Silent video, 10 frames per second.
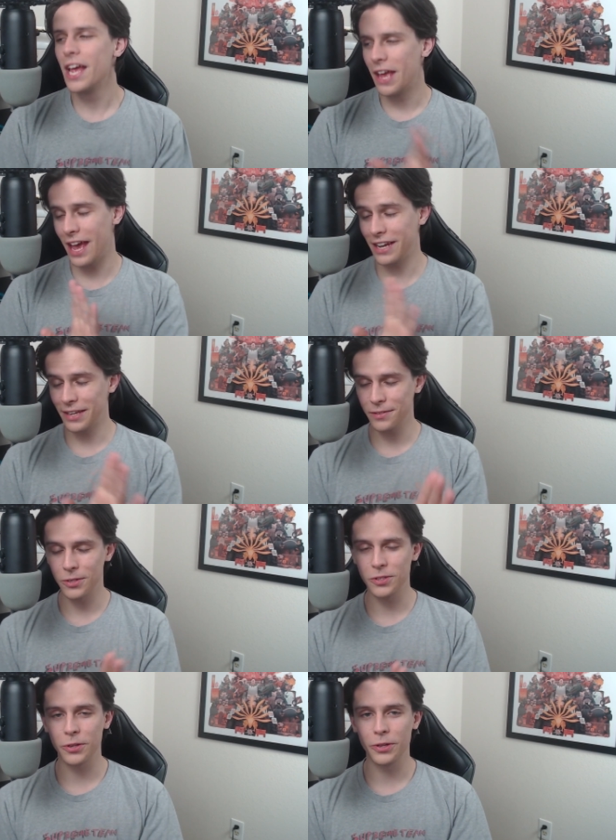And yes,
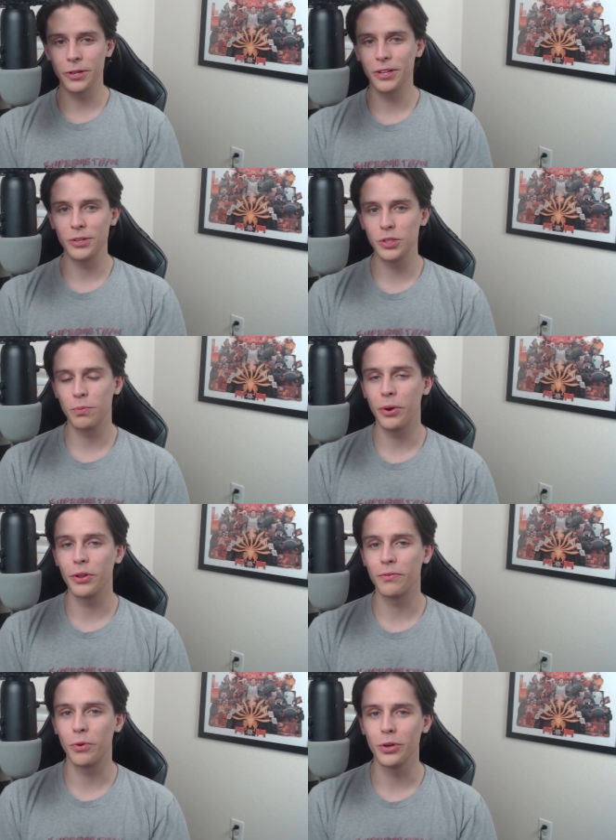there's a little, little
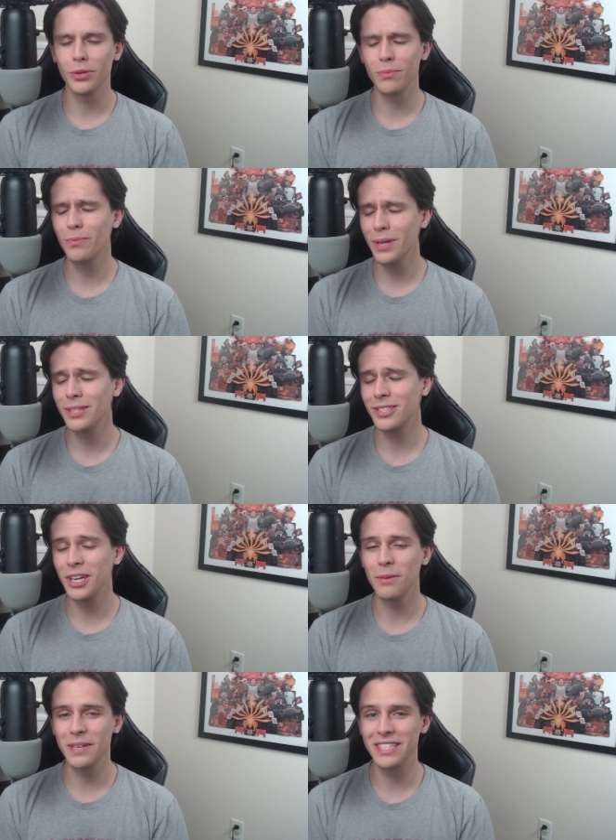spoiler for you. It's going
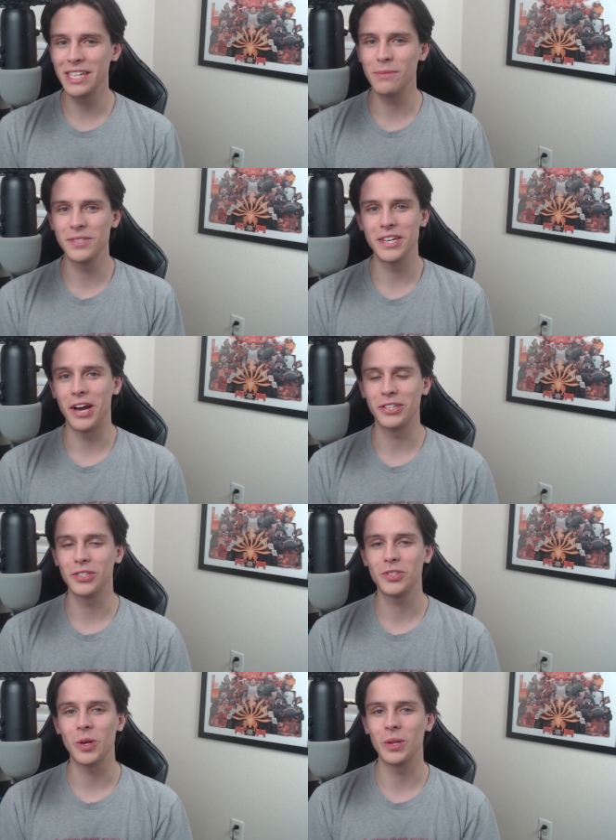to be teams and not
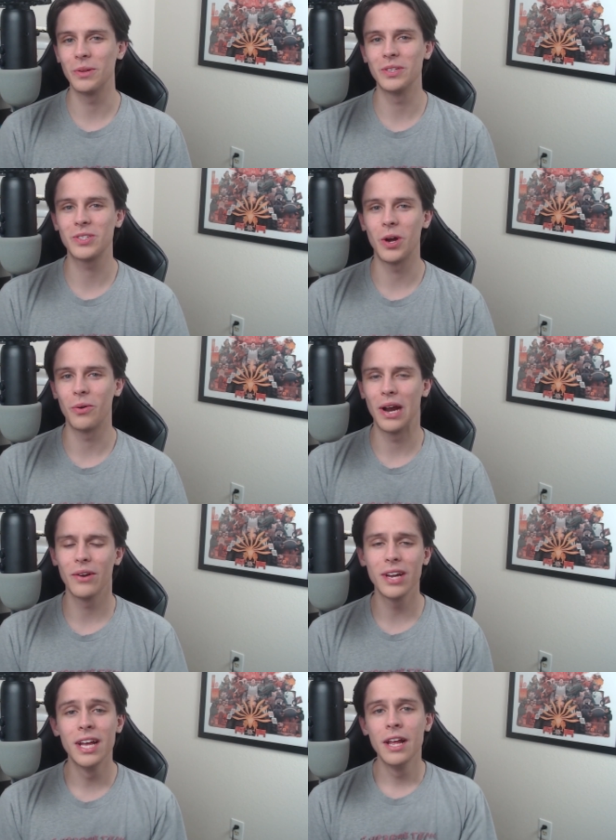just solo this go
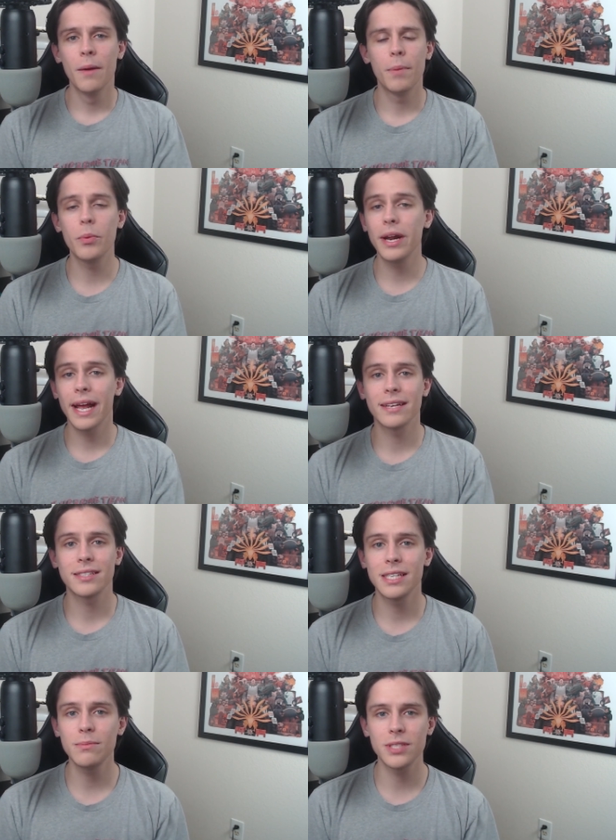around. But when I ask
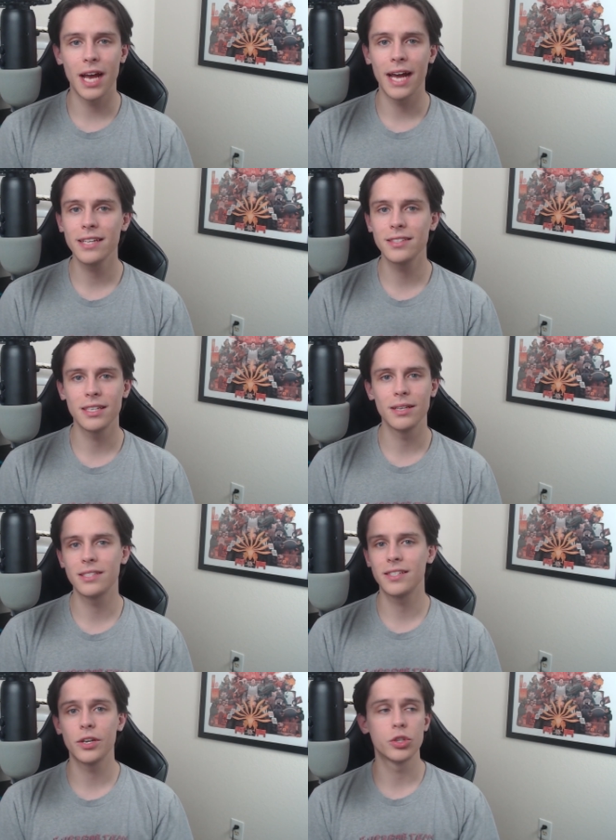team size, and let's
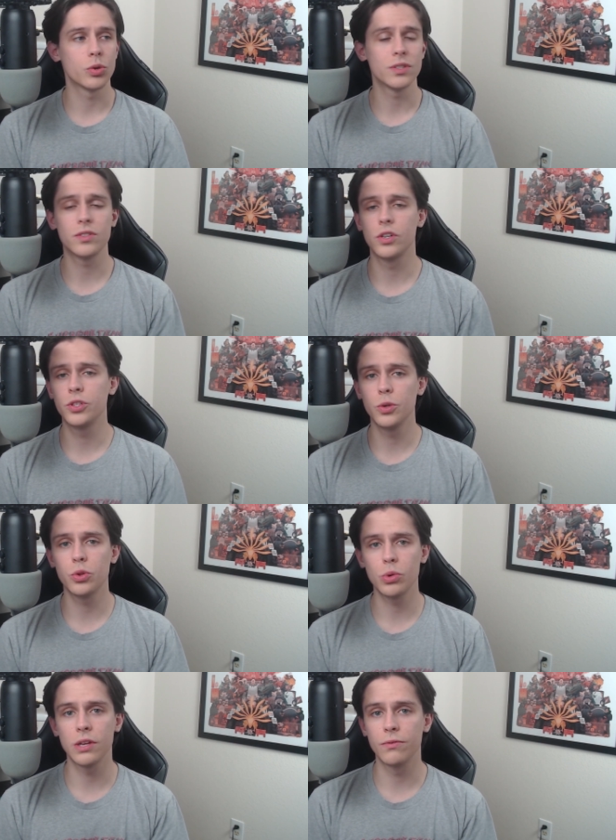say your choices are two,
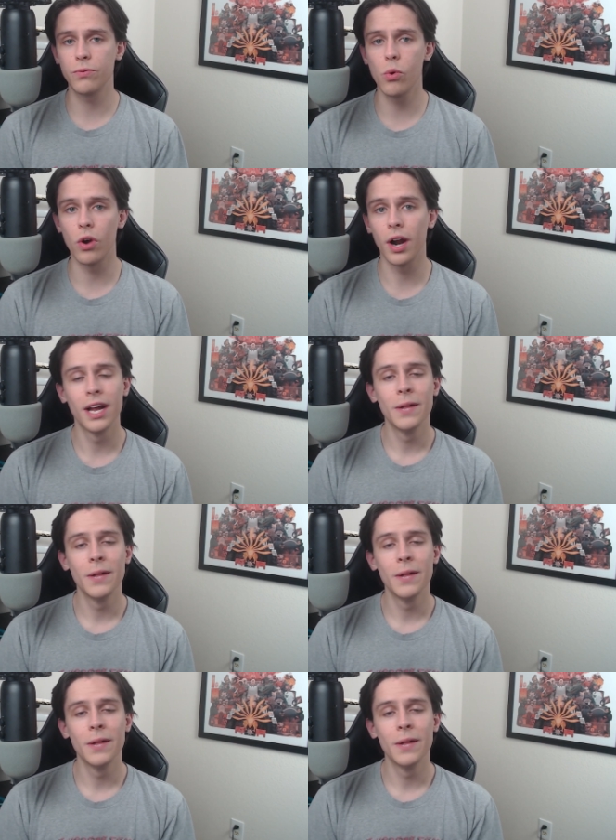three, and four,